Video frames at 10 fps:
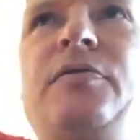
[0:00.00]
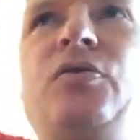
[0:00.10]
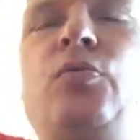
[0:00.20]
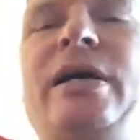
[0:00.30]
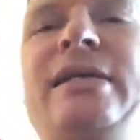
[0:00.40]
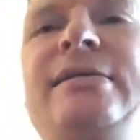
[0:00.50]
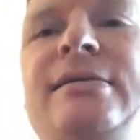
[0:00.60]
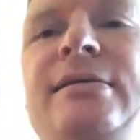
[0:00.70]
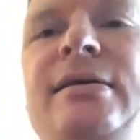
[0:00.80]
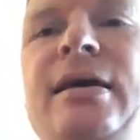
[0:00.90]

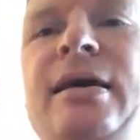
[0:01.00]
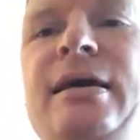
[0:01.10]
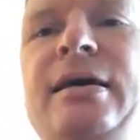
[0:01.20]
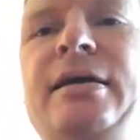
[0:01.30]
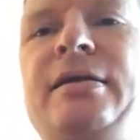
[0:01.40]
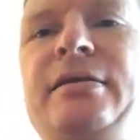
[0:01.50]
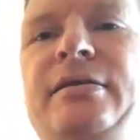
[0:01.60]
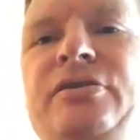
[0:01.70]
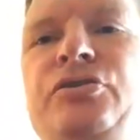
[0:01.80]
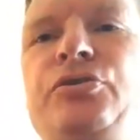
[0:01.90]
waist and
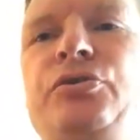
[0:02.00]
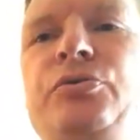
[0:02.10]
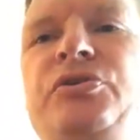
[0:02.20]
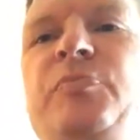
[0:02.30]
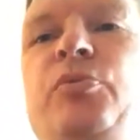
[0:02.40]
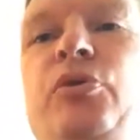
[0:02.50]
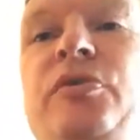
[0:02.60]
to support the